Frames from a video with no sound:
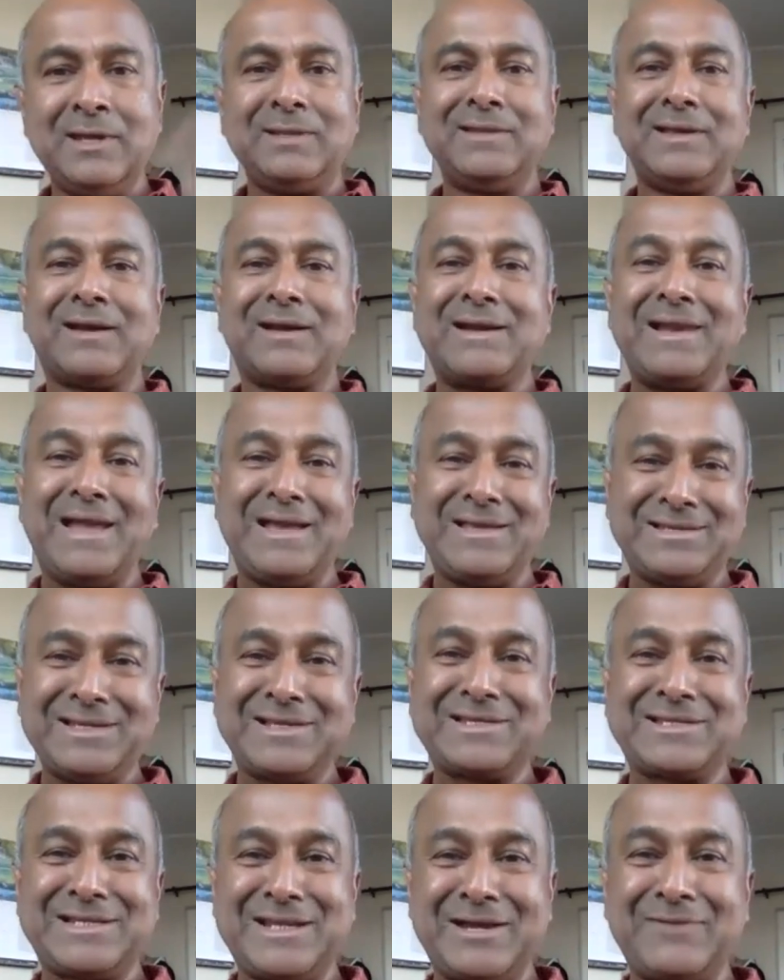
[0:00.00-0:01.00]
the
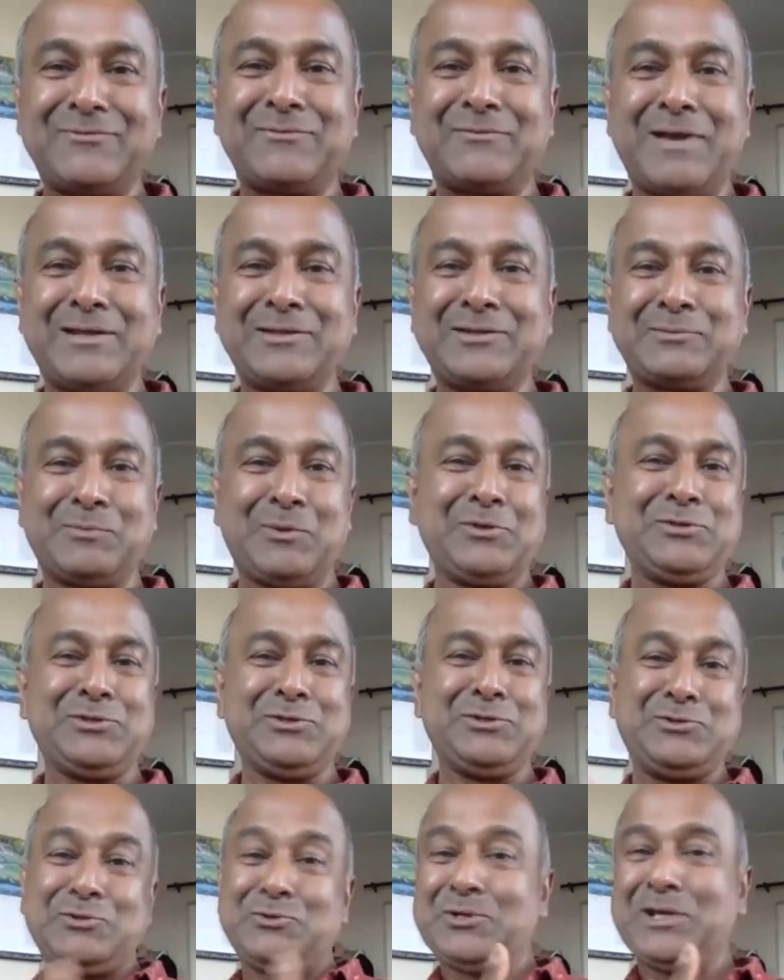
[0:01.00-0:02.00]
classic stuff of
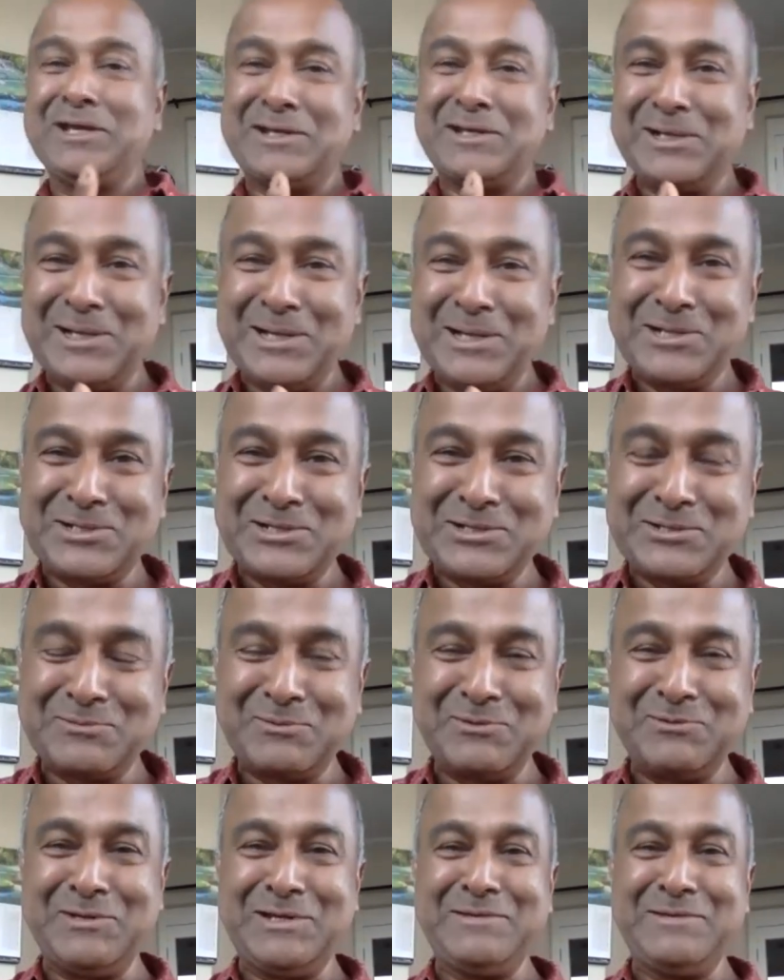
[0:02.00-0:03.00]
anthropology, joking relations
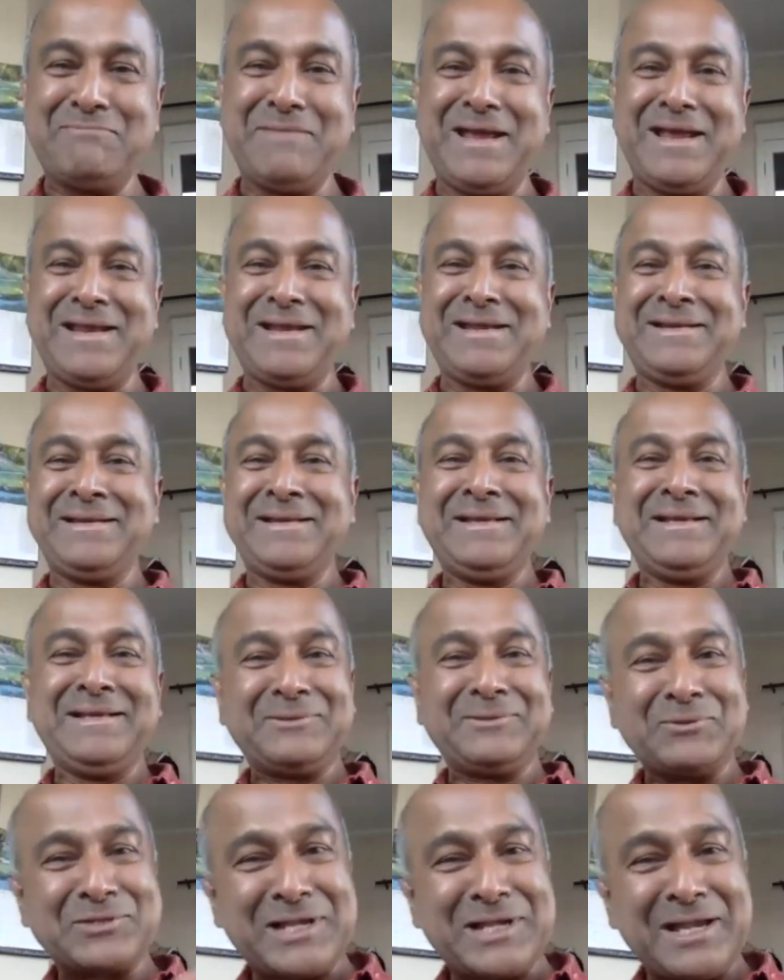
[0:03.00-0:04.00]
between men,
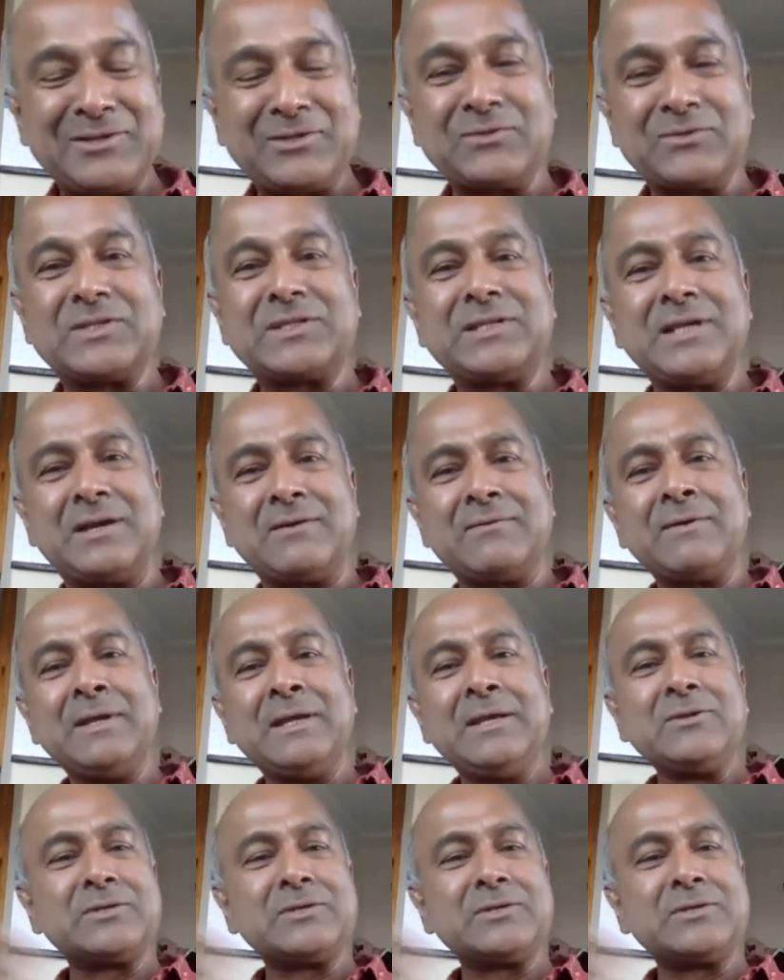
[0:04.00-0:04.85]
those kinds of stuff.